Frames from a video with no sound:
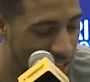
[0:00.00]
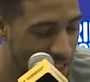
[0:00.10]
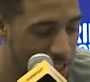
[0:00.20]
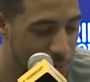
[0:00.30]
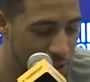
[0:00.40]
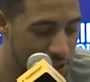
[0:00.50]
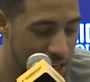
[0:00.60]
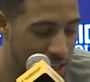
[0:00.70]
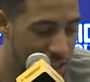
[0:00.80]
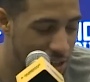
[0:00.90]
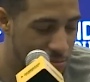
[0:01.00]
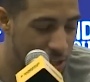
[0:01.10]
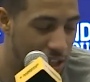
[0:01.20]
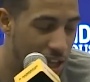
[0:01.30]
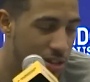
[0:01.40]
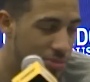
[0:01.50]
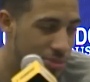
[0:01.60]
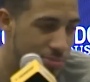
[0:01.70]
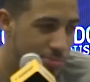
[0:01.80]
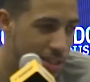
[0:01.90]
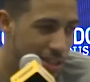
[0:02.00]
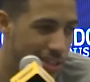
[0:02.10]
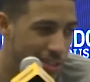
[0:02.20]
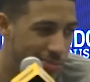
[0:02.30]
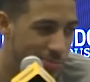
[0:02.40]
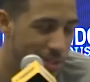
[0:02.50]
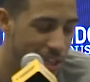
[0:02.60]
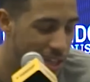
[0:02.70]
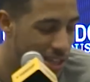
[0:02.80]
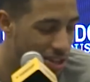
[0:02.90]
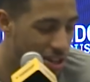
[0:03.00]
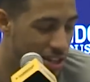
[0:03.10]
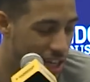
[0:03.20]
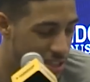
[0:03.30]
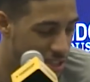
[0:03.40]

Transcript: I think his personality helps any locker room. It's hard not